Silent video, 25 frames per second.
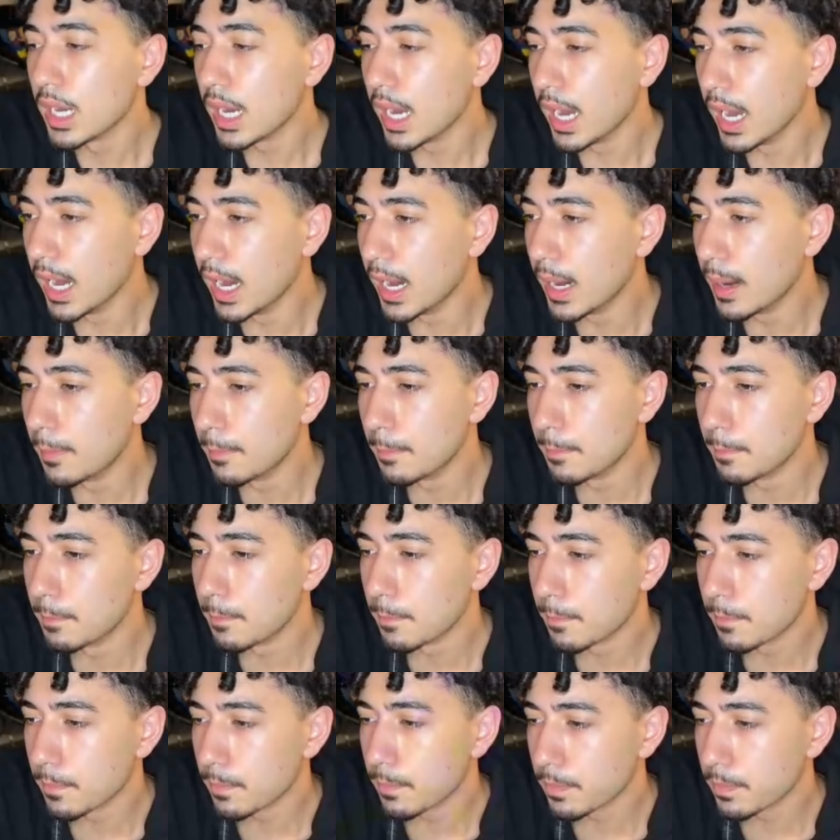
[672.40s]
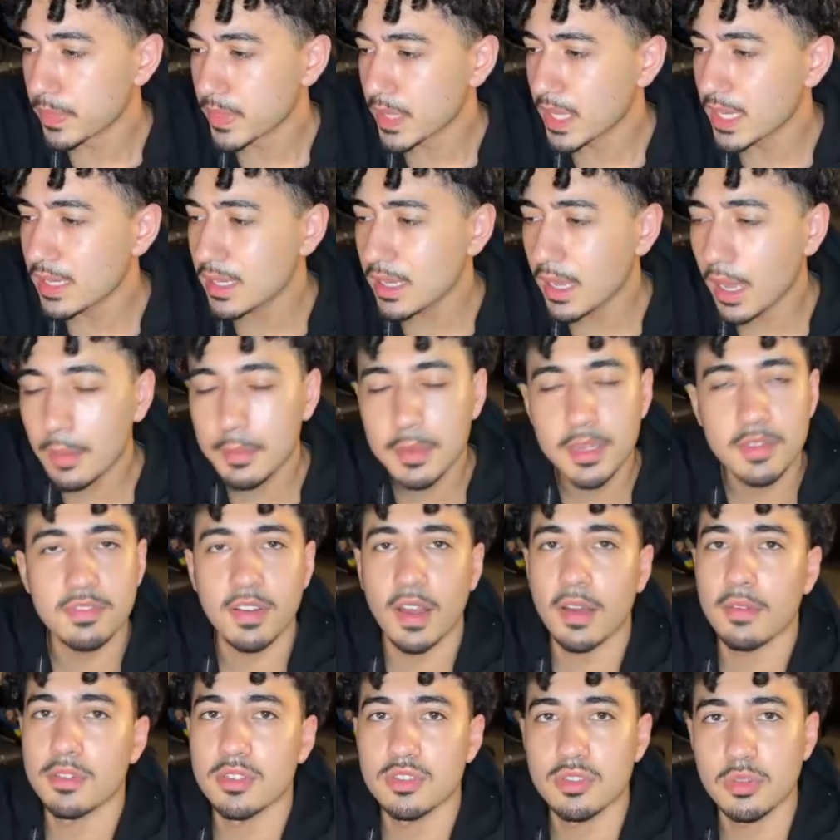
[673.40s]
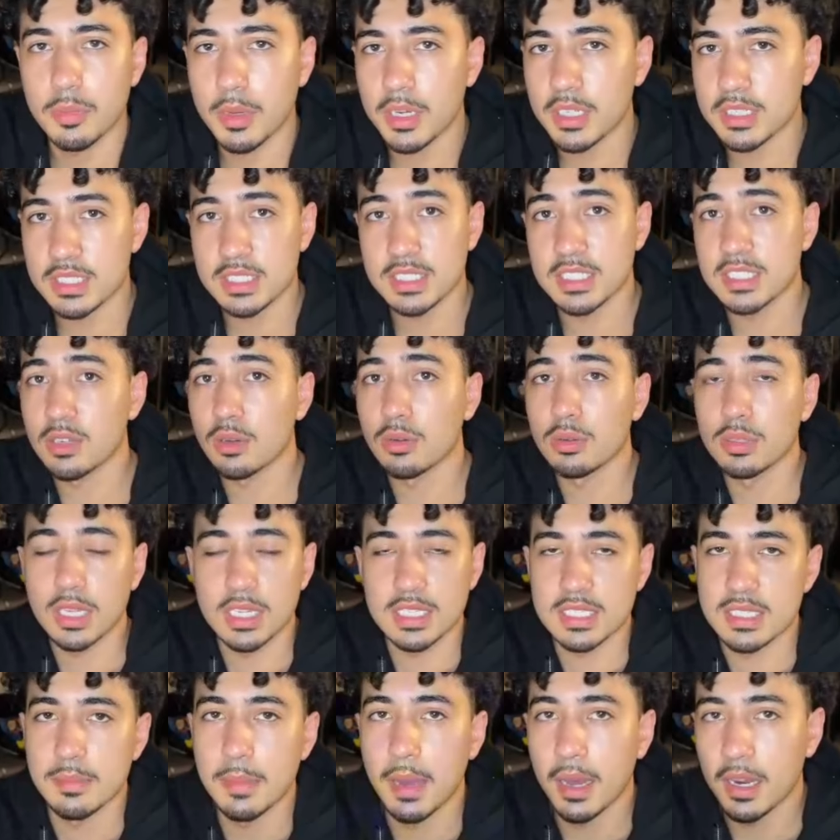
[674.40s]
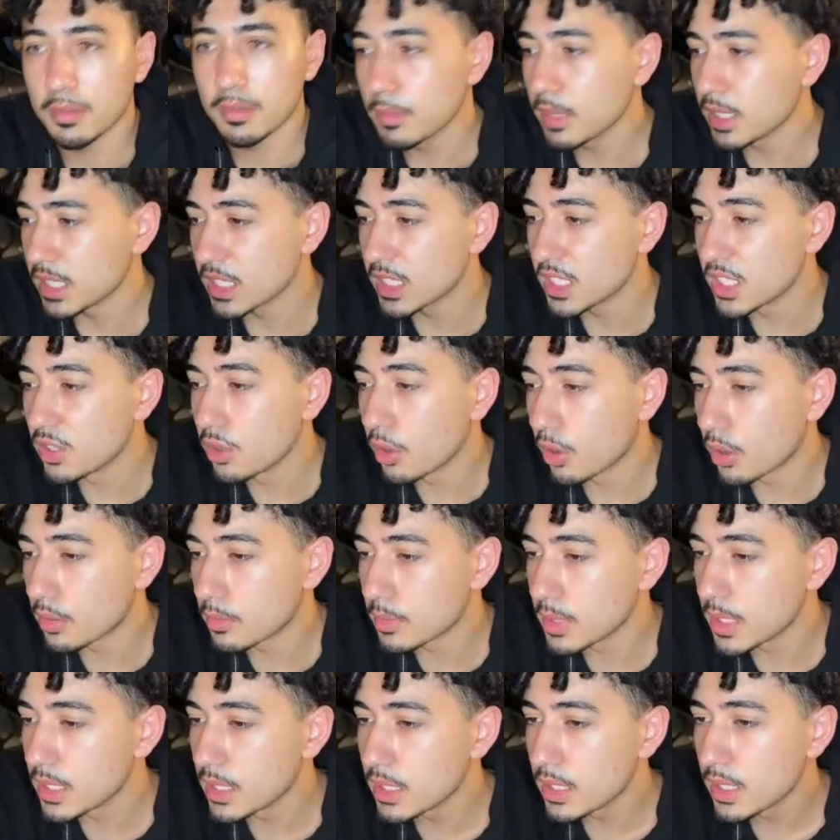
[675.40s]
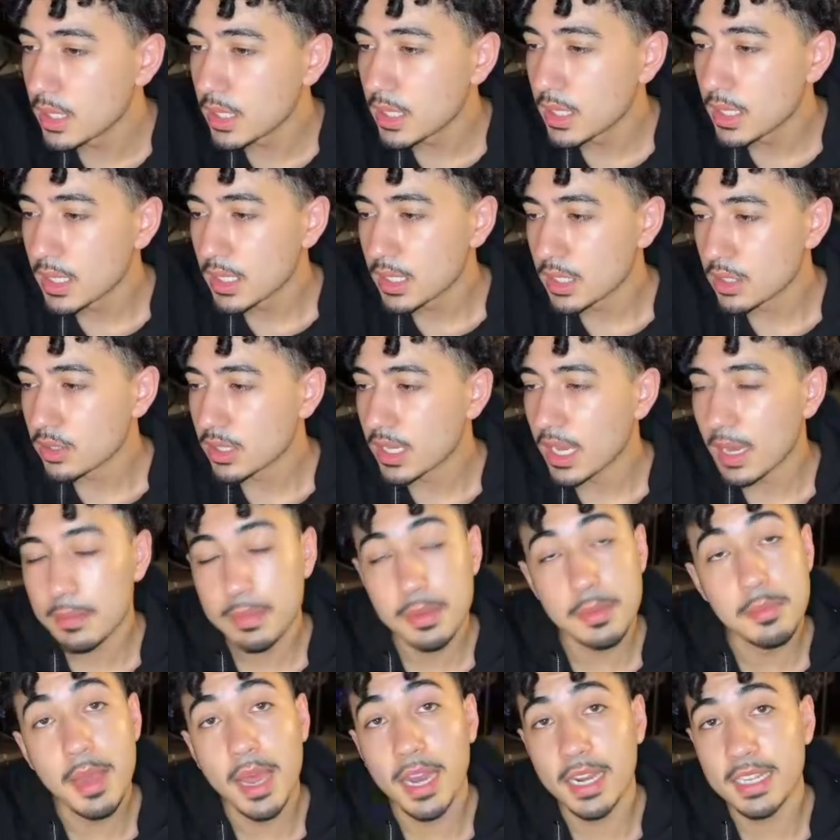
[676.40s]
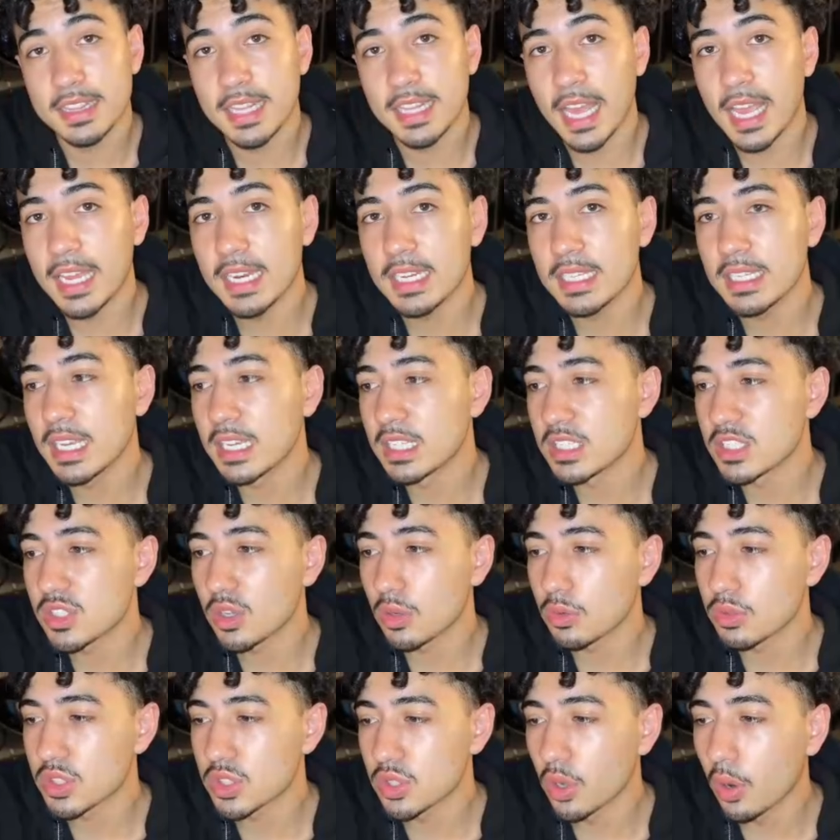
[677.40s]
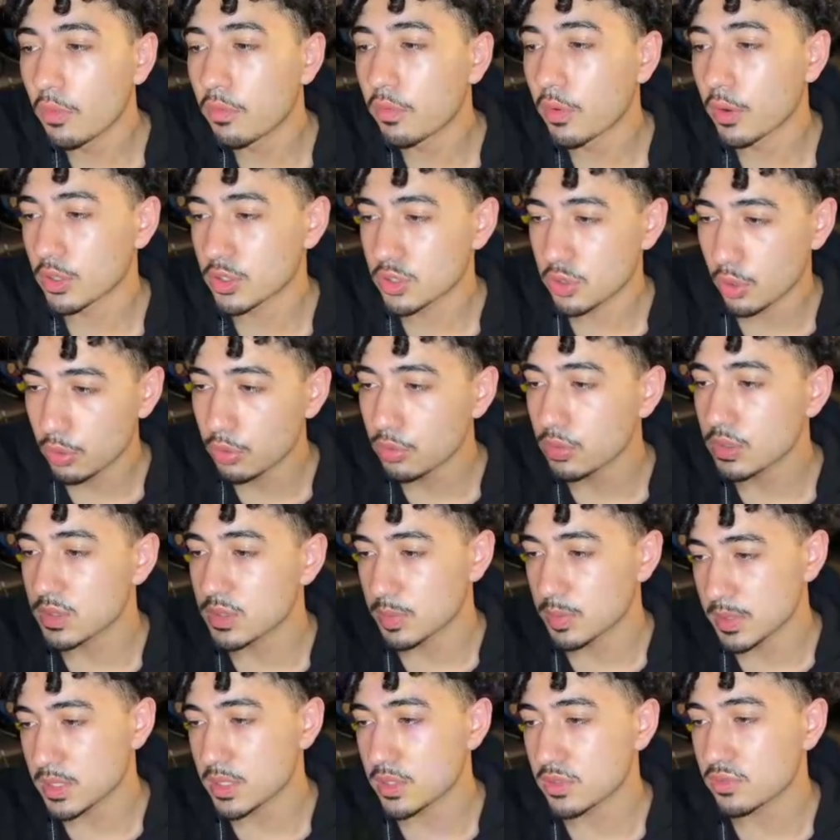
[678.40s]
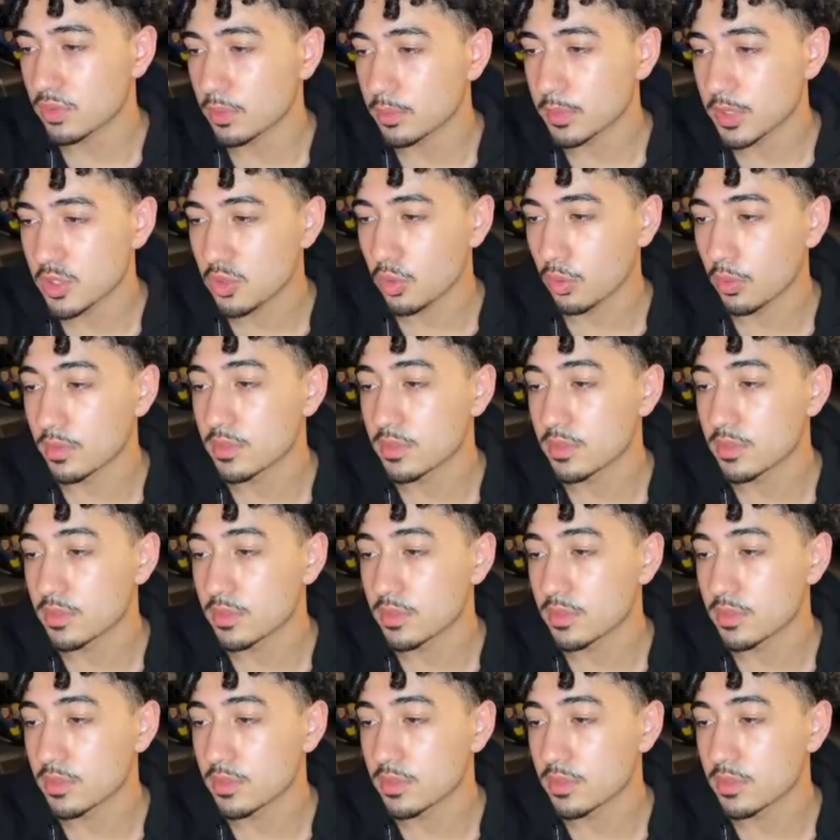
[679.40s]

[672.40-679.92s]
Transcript: $500 is still a nice amount of money. You know what I mean? You can't be mad at that. And again, so far total expenses from the store, we